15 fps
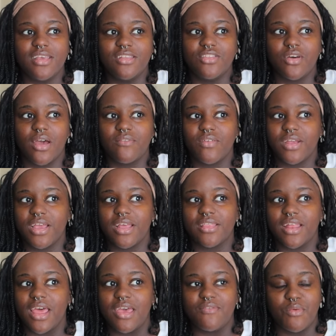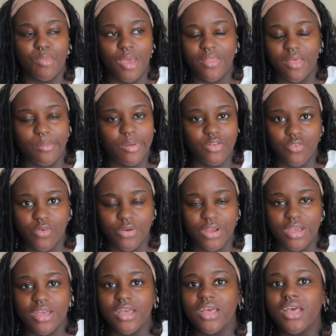and so I forget that I even paid that much for
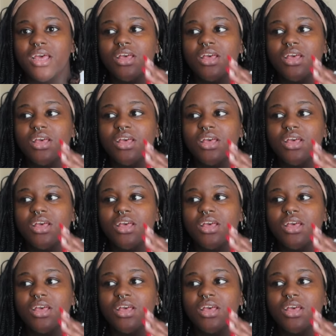it.